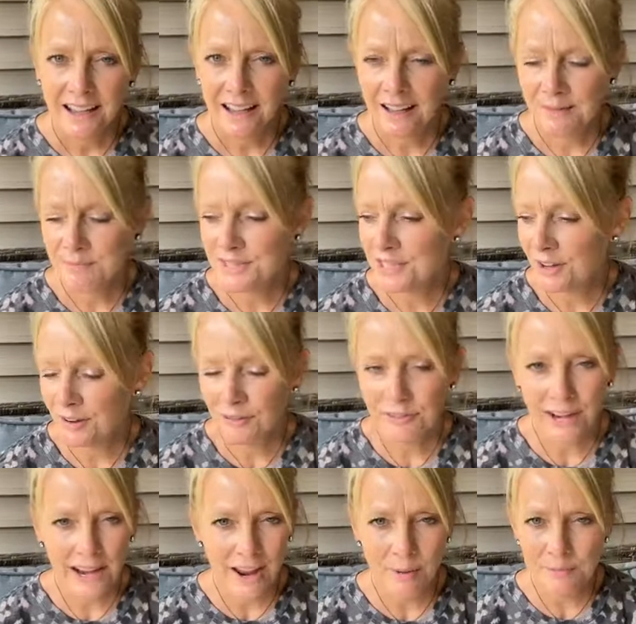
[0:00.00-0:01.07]
Um, so
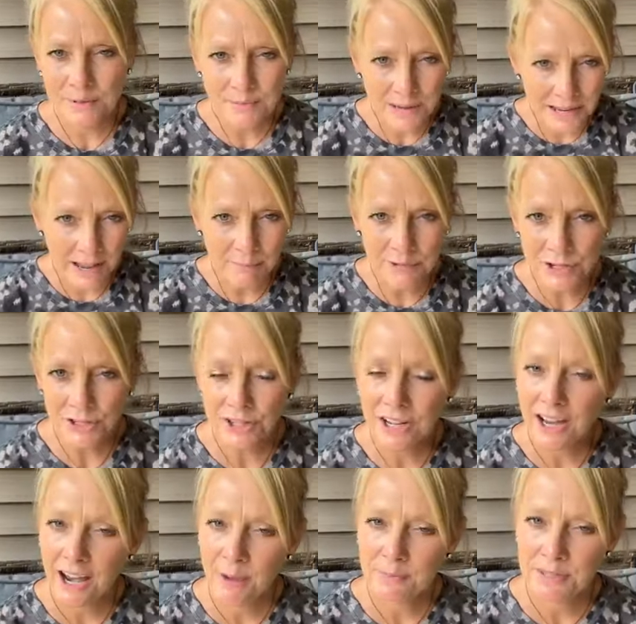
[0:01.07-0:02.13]
if it helps me, I'm sure
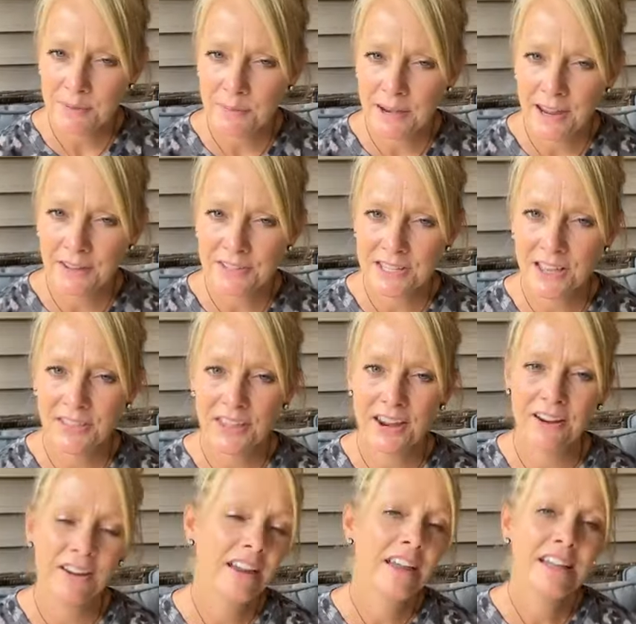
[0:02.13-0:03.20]
it can help somebody else out
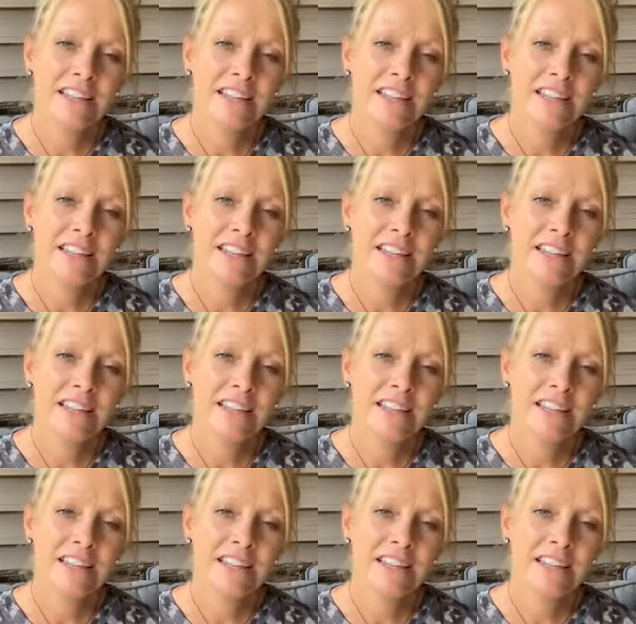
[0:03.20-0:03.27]
there.